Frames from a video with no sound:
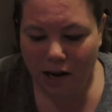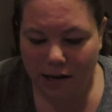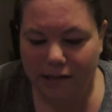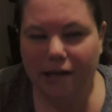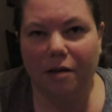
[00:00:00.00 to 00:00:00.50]

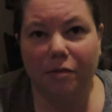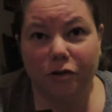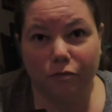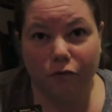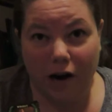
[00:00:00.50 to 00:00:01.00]
His name
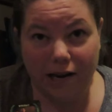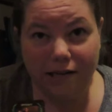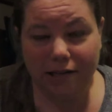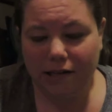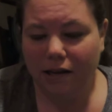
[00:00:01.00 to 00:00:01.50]
is
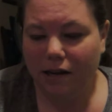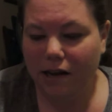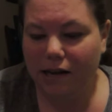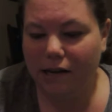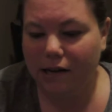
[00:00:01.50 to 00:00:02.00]
Wright.
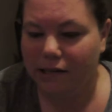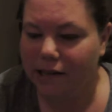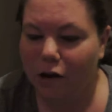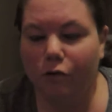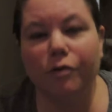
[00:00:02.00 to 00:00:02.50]
He is
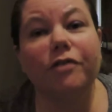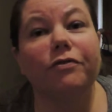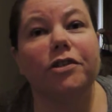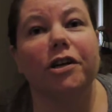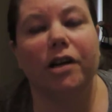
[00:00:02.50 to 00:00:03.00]
a
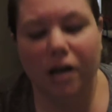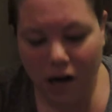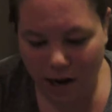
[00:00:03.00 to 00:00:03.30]
grifter,